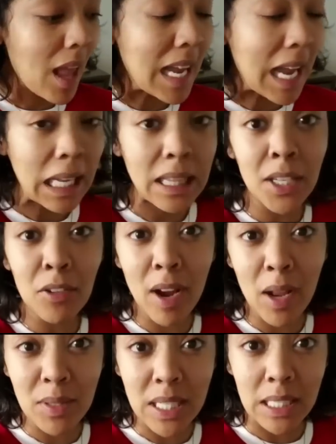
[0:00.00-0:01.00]
and I clean
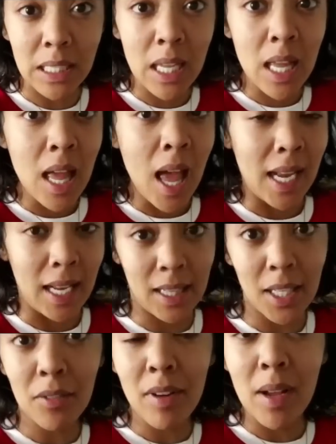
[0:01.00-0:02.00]
around it and I
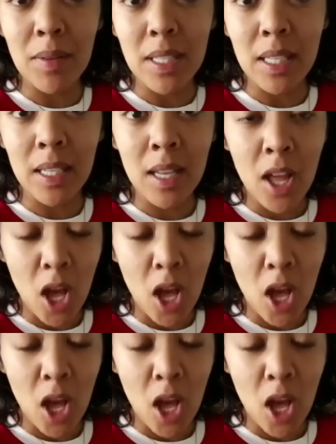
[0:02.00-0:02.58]
clean around it,